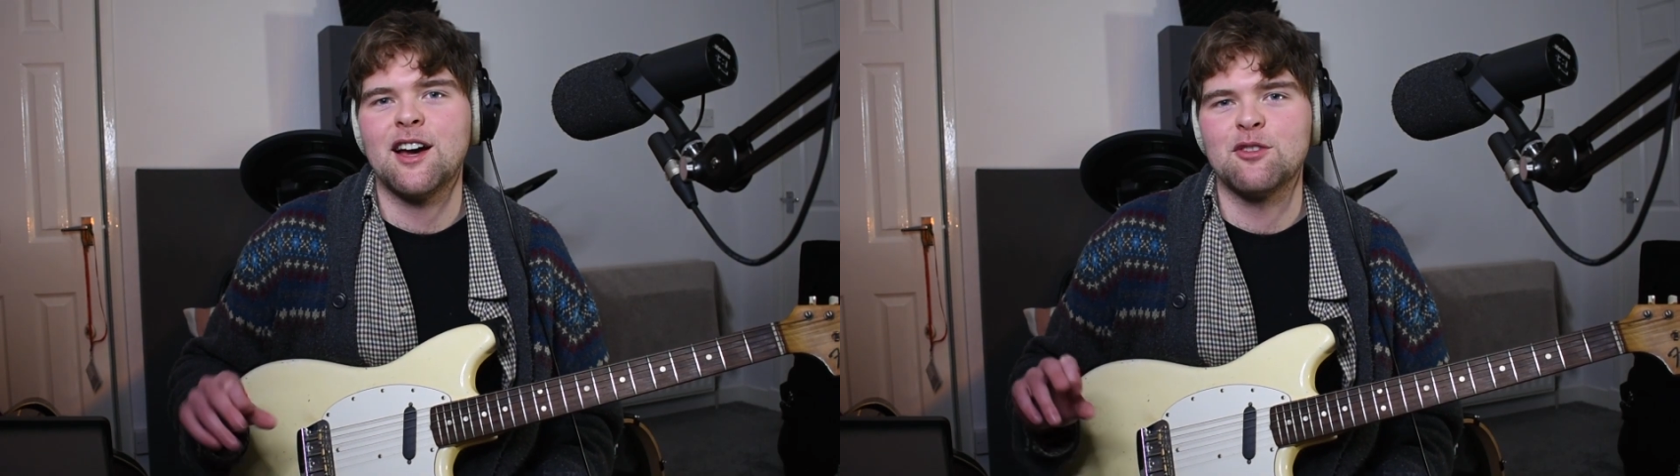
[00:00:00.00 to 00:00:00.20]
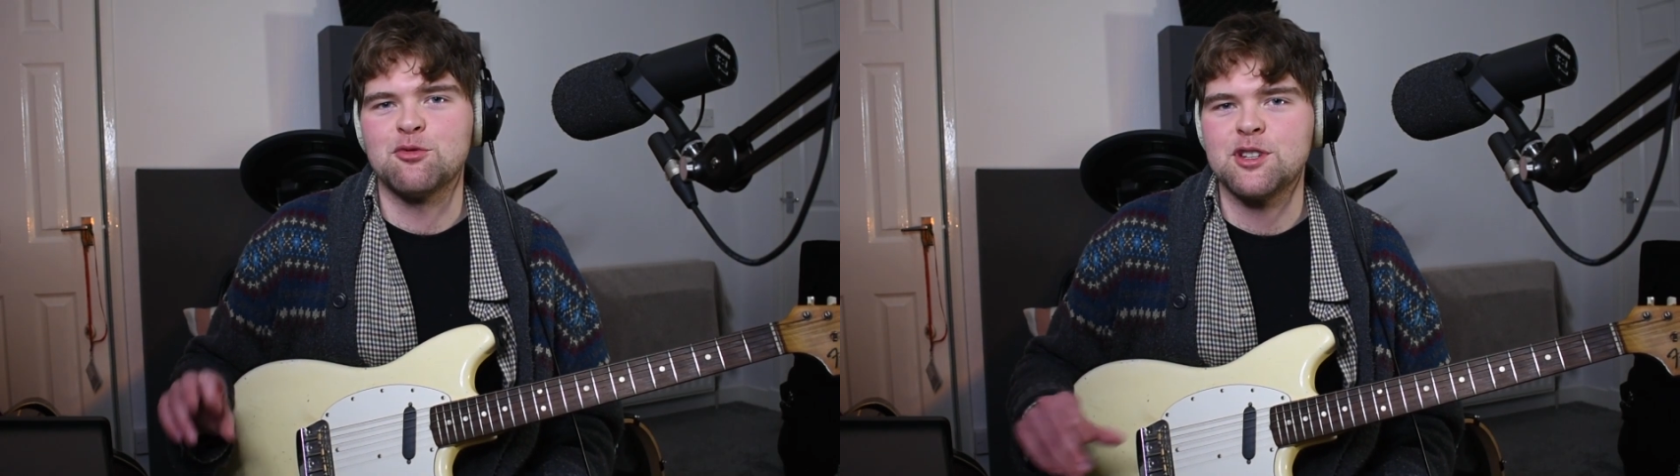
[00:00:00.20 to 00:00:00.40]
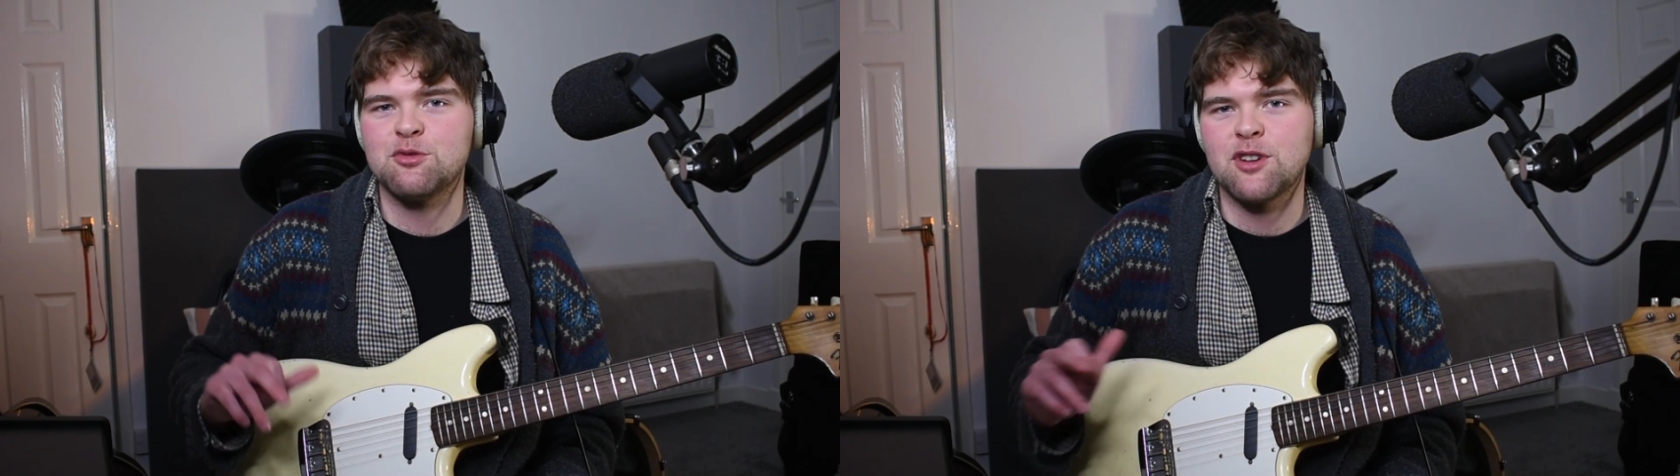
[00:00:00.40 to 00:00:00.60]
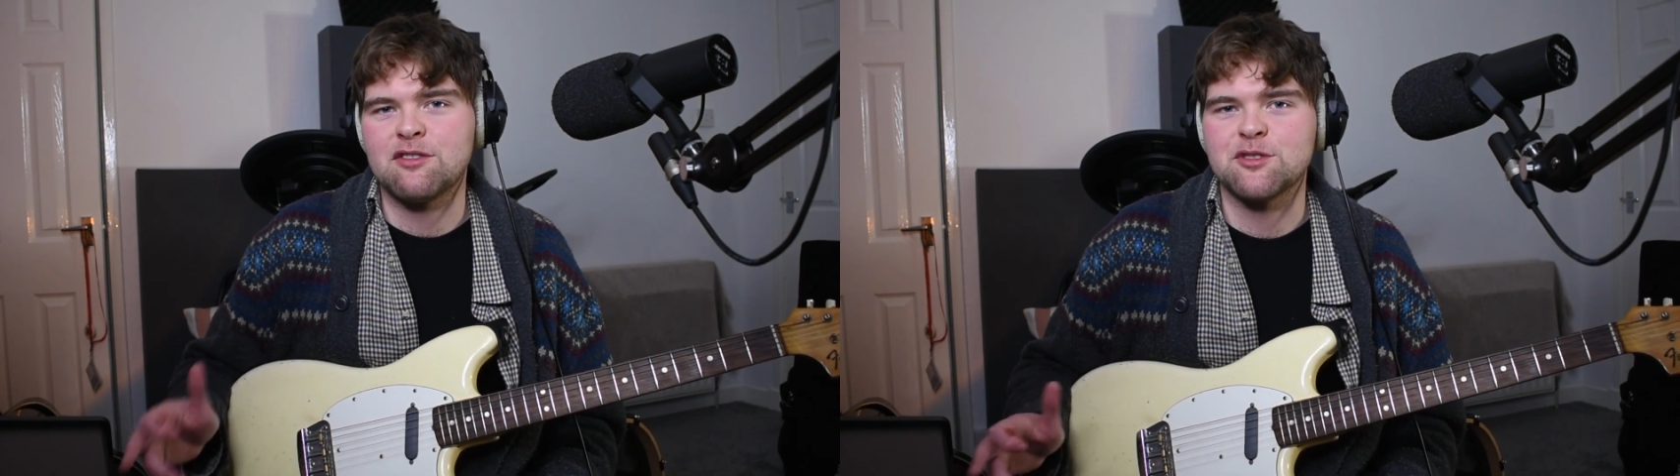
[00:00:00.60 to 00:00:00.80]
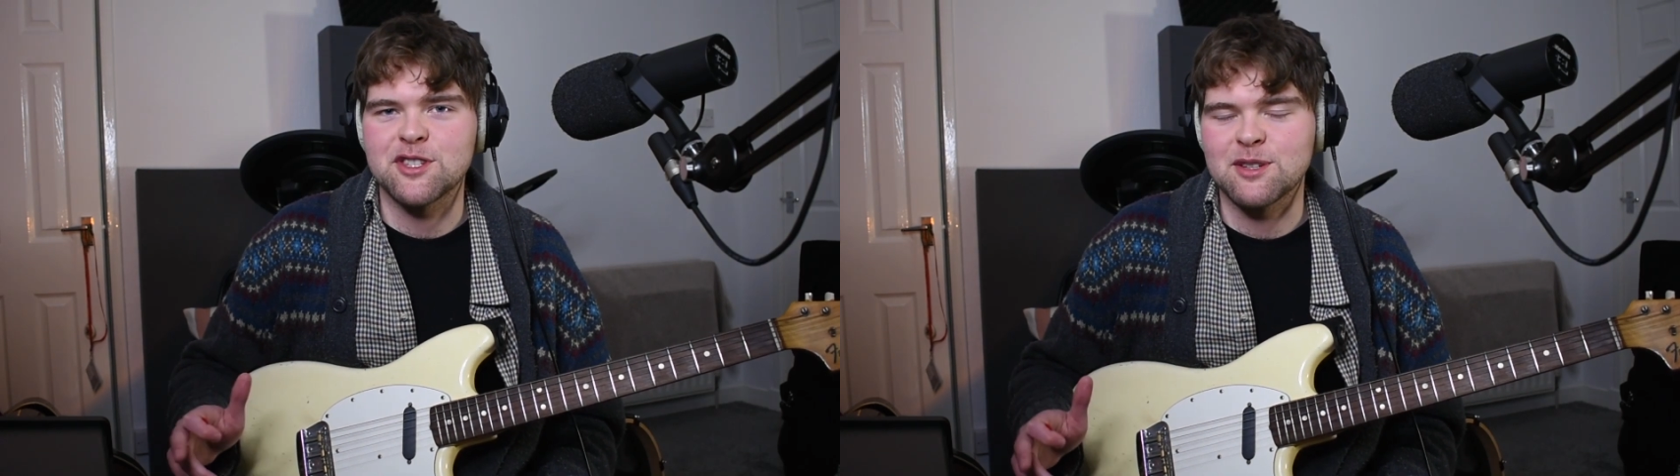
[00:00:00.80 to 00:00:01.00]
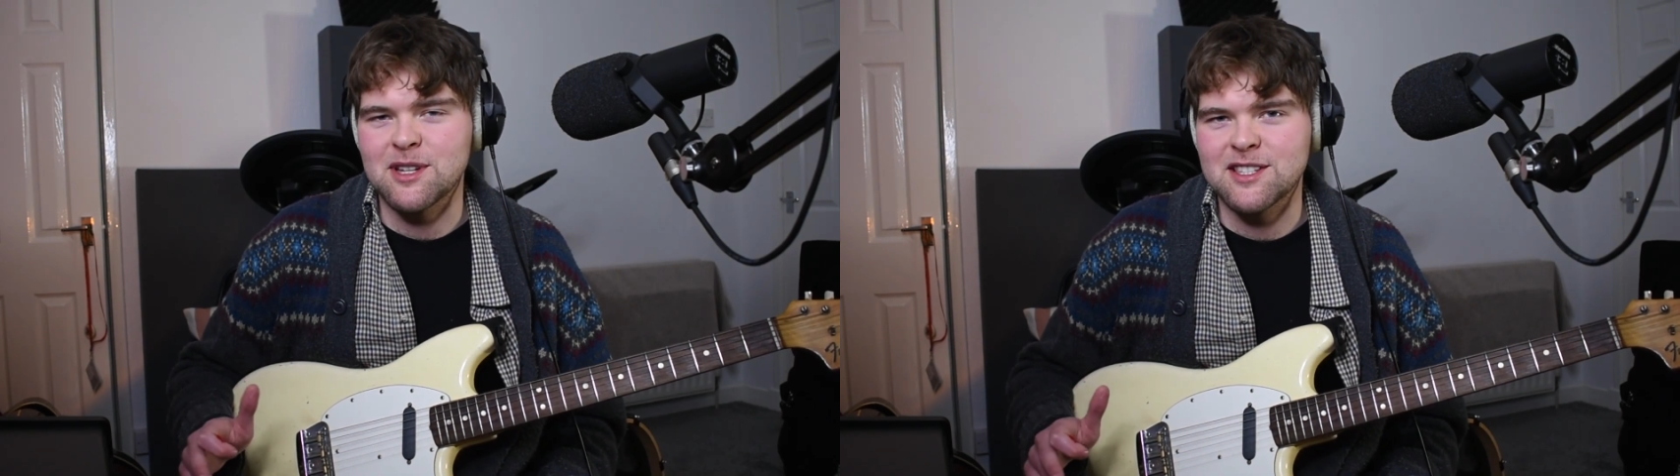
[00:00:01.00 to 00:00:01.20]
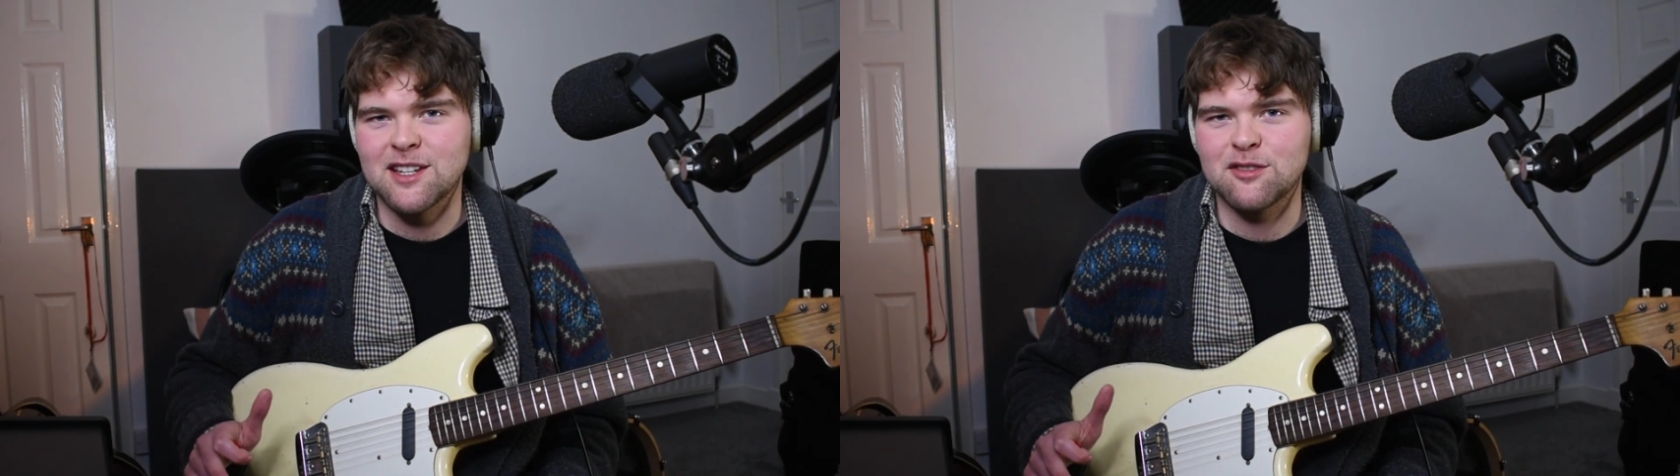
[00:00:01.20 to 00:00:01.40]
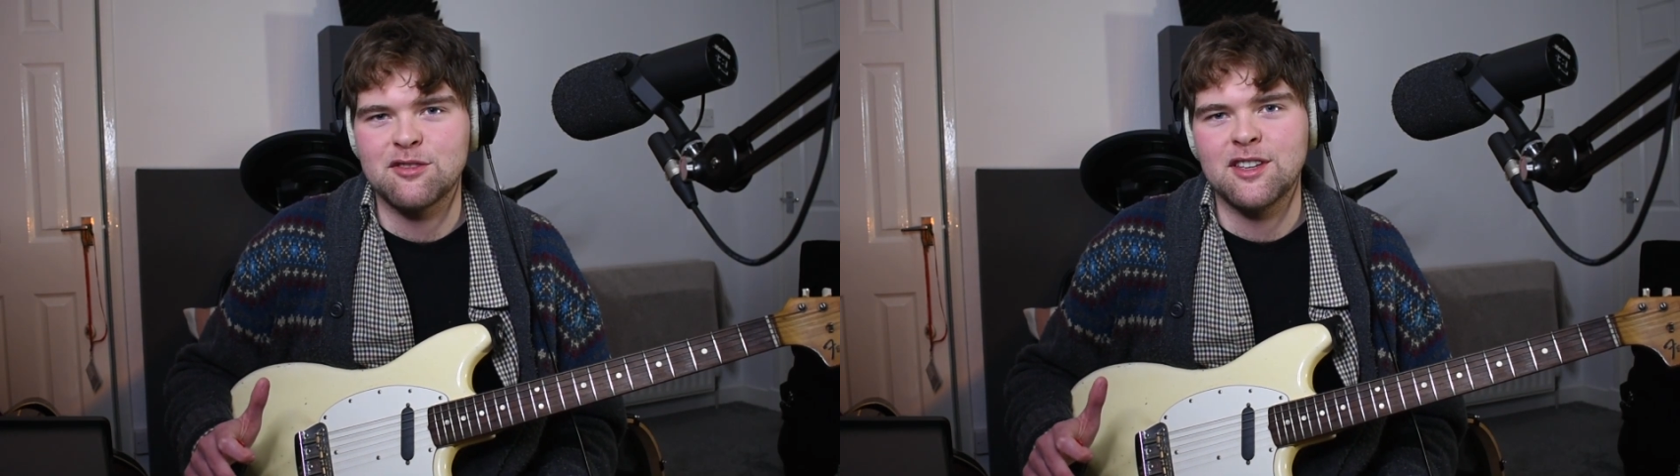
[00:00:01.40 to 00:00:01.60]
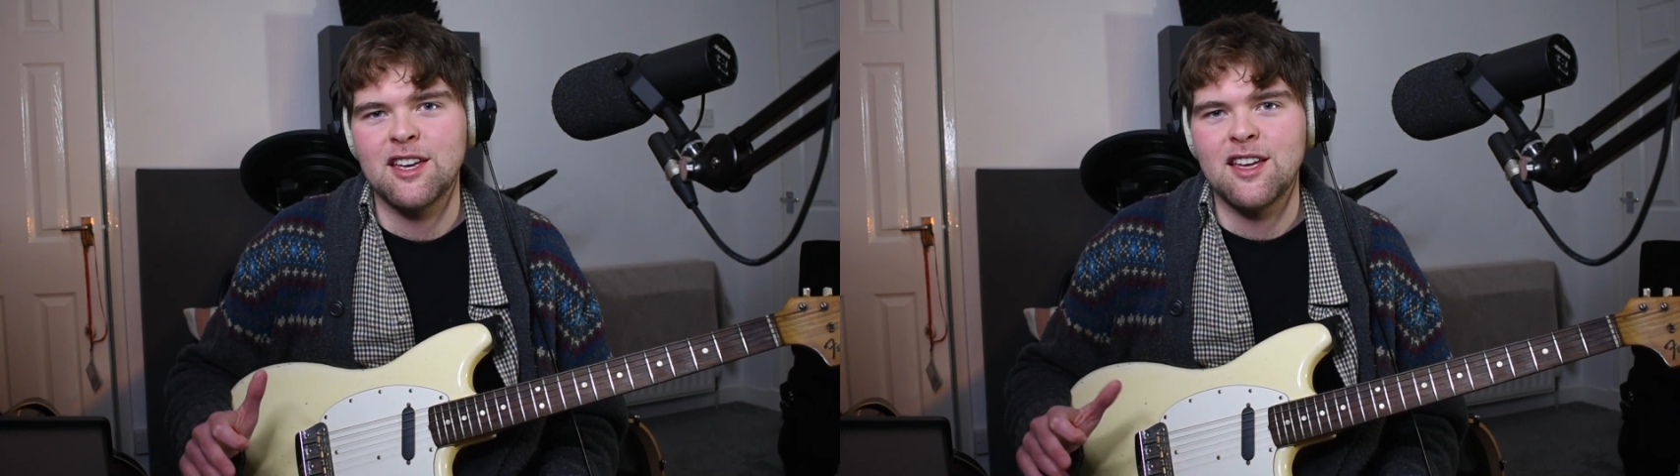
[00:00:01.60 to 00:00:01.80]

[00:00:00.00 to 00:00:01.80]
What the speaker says: and re-referencing myself.